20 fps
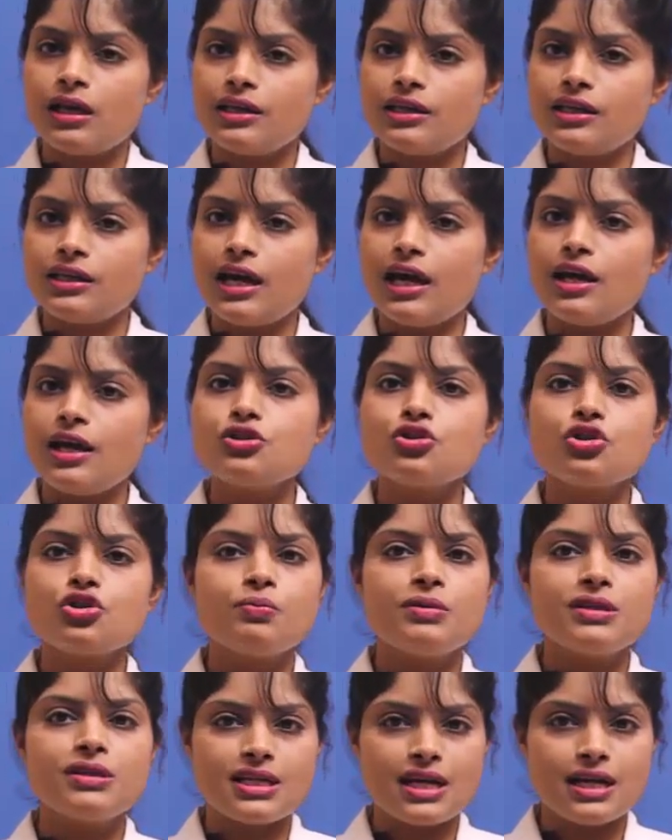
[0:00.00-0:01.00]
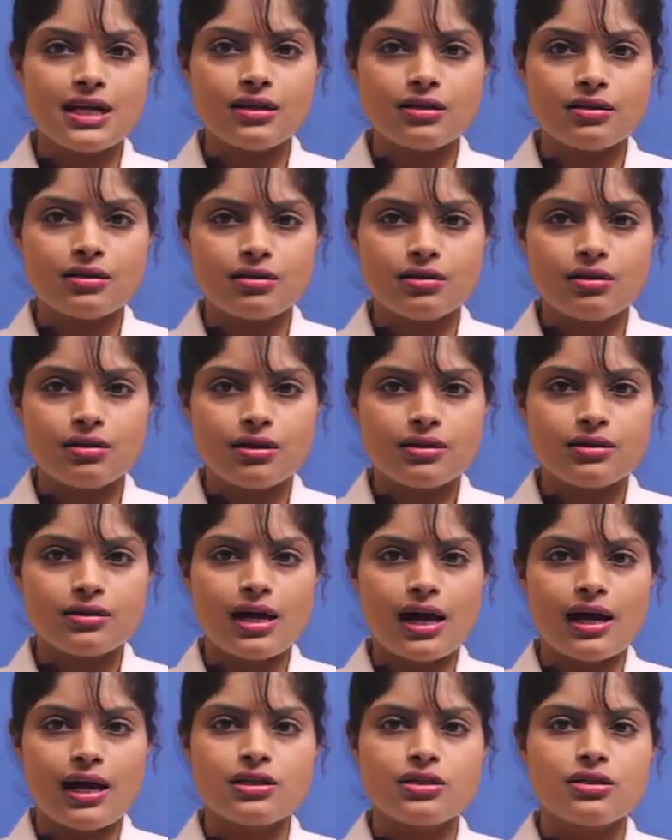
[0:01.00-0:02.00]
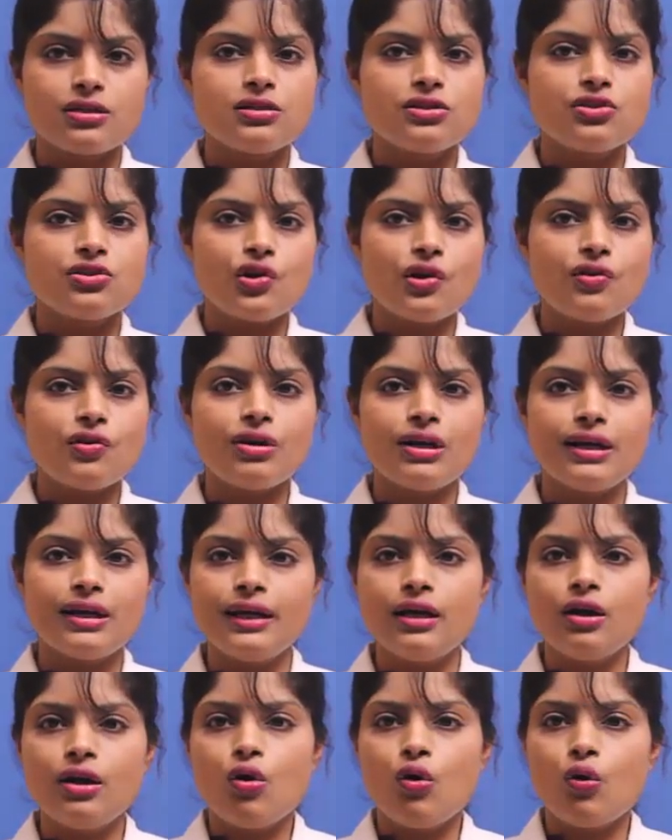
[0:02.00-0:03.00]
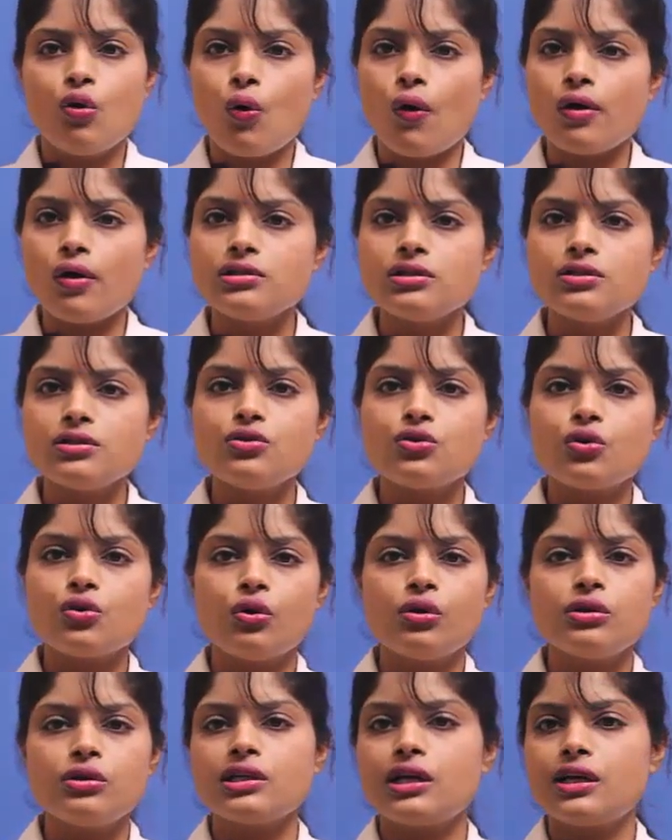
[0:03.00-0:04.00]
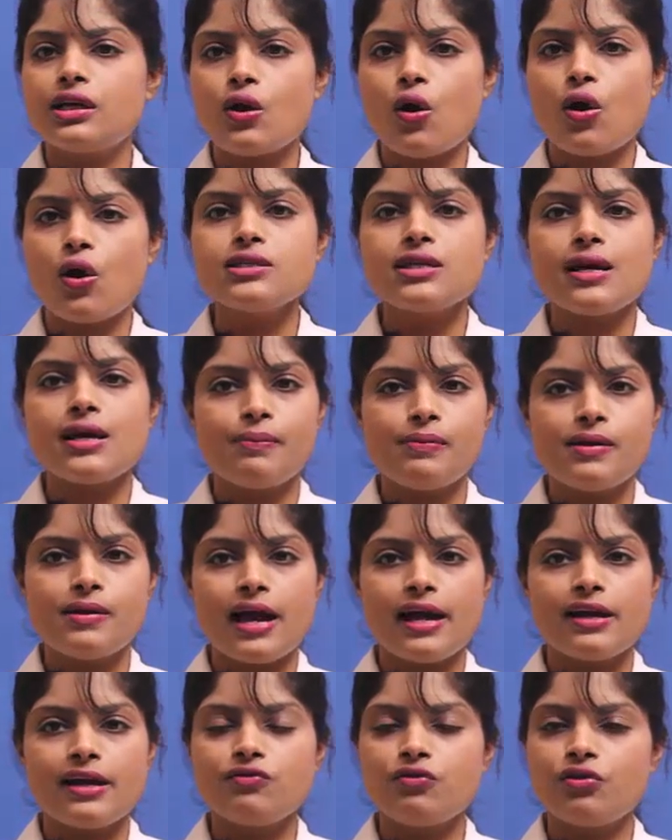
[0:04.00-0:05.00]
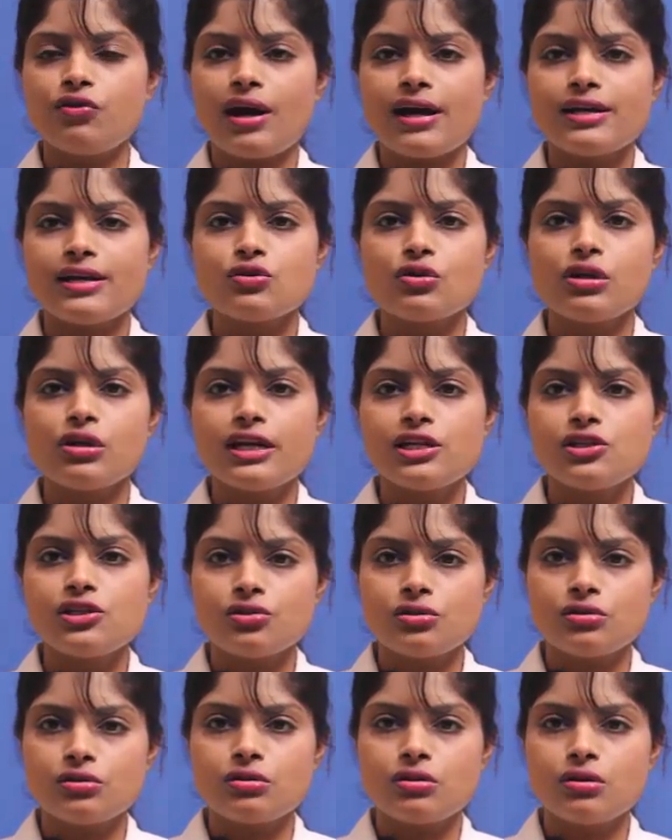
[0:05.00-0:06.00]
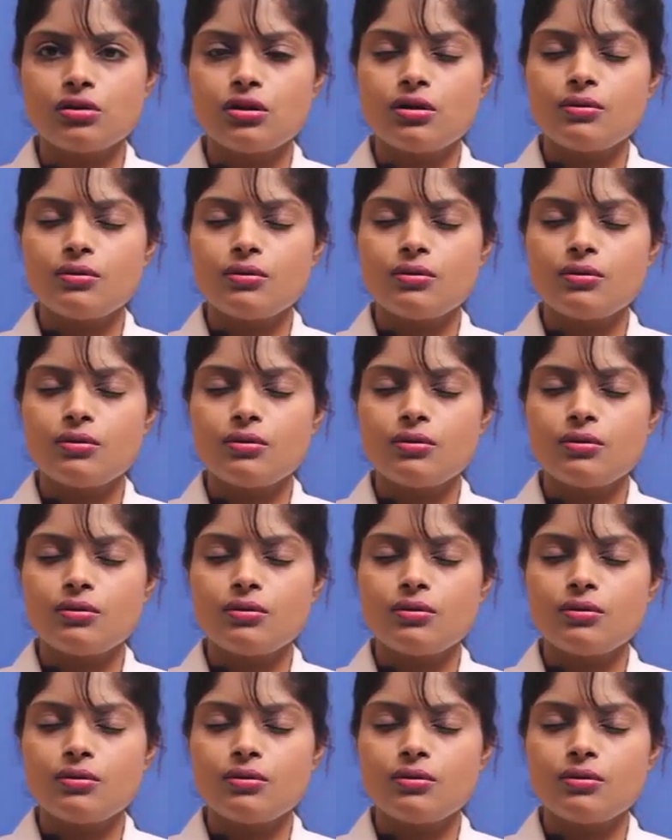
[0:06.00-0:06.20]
Care should be taken that generally cotton rolls are not applied for isolation